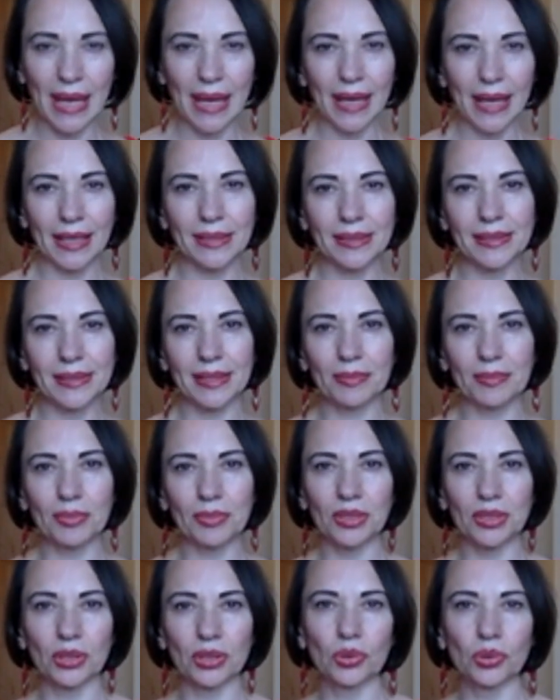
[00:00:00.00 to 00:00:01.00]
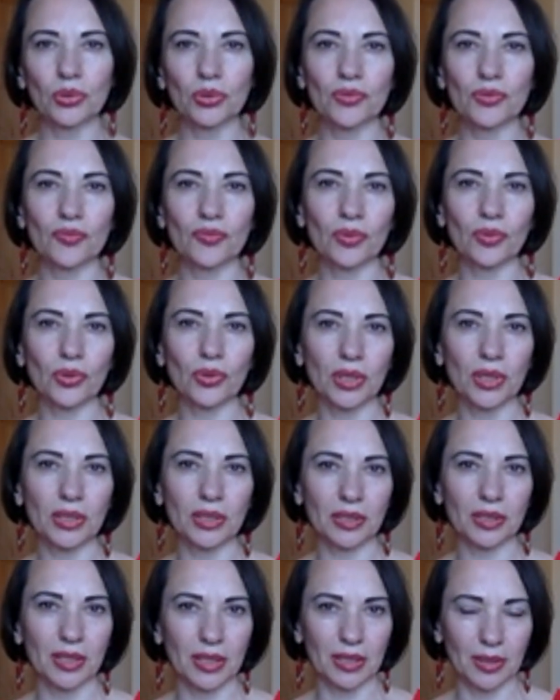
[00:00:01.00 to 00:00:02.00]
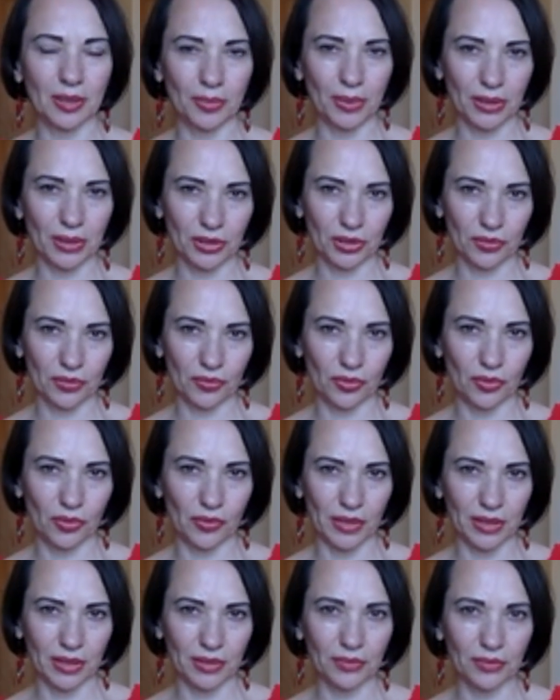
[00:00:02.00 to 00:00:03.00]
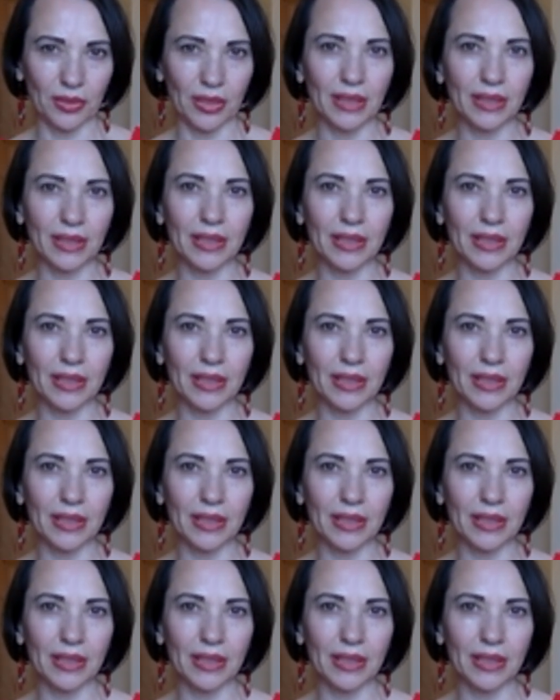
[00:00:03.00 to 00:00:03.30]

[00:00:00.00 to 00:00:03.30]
and somebody who is working in Colourpuncture for quite a while